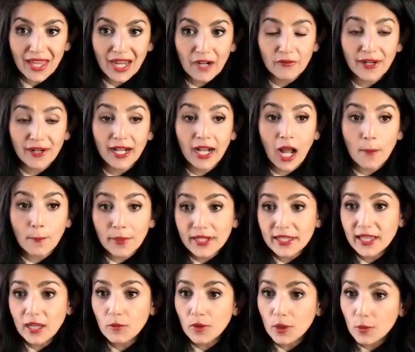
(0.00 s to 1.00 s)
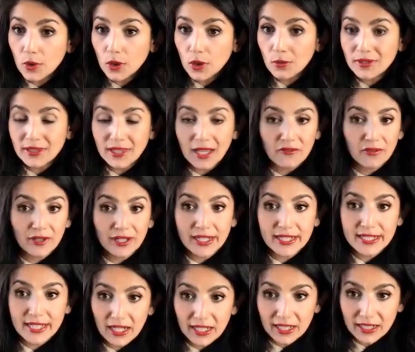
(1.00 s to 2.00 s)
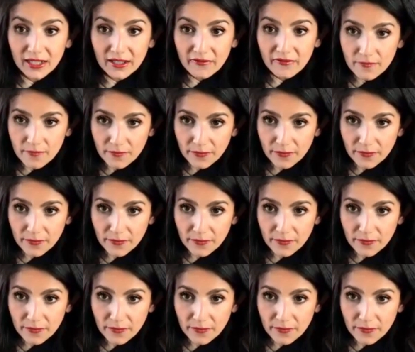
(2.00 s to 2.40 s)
every company that we work with, every executive,